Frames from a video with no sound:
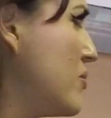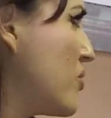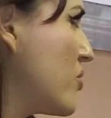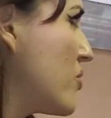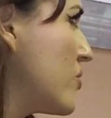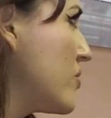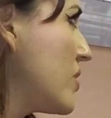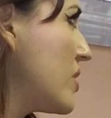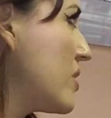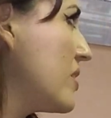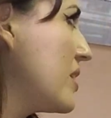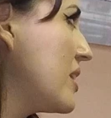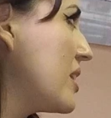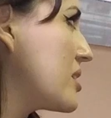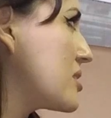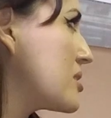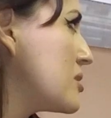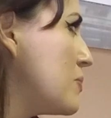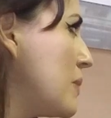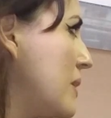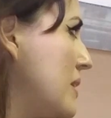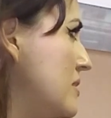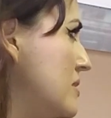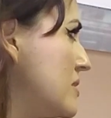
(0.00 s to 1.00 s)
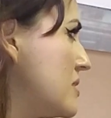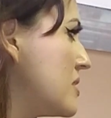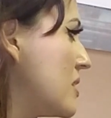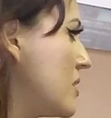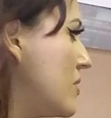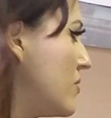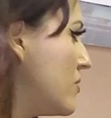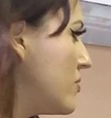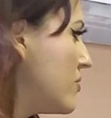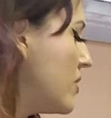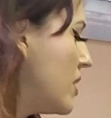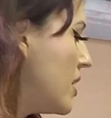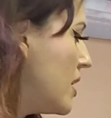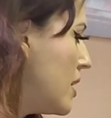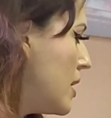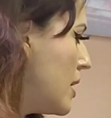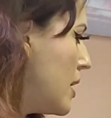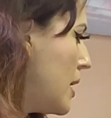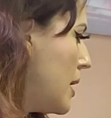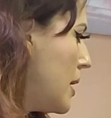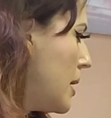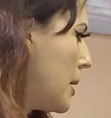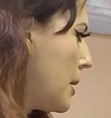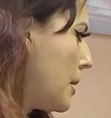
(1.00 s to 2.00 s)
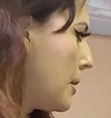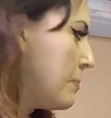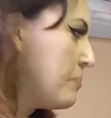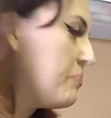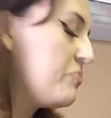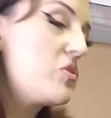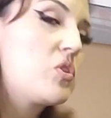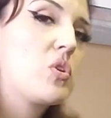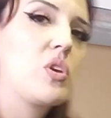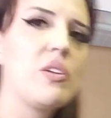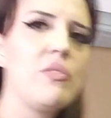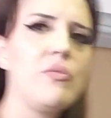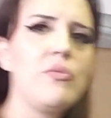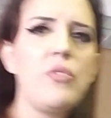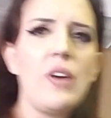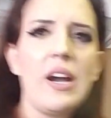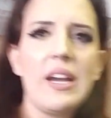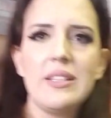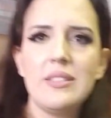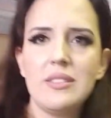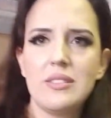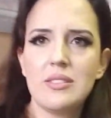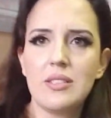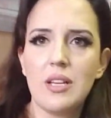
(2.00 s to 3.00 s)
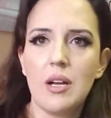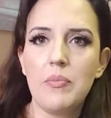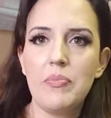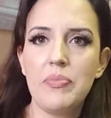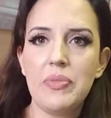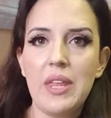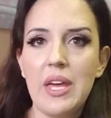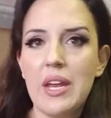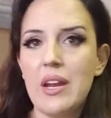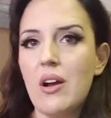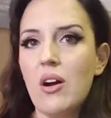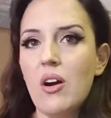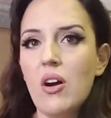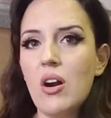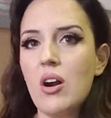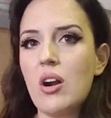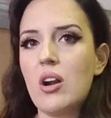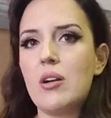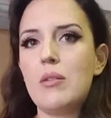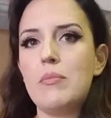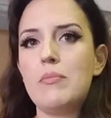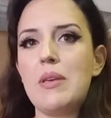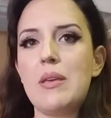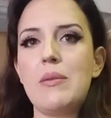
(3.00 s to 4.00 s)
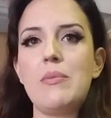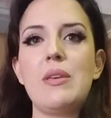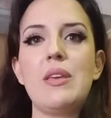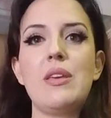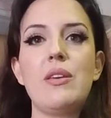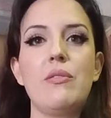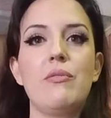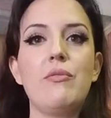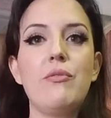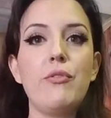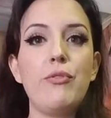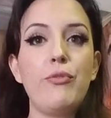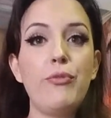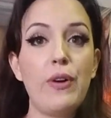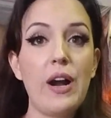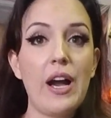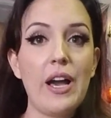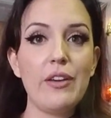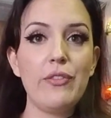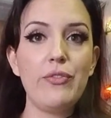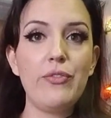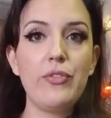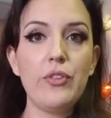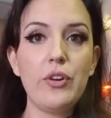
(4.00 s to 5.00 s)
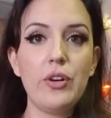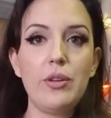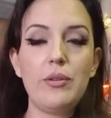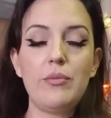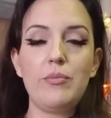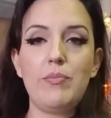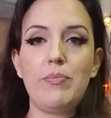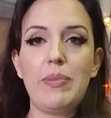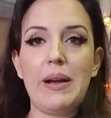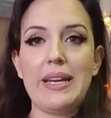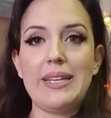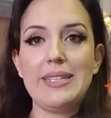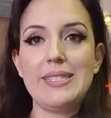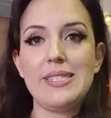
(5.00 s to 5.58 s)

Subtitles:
for very expensive. You can find some that are maybe 5 foot by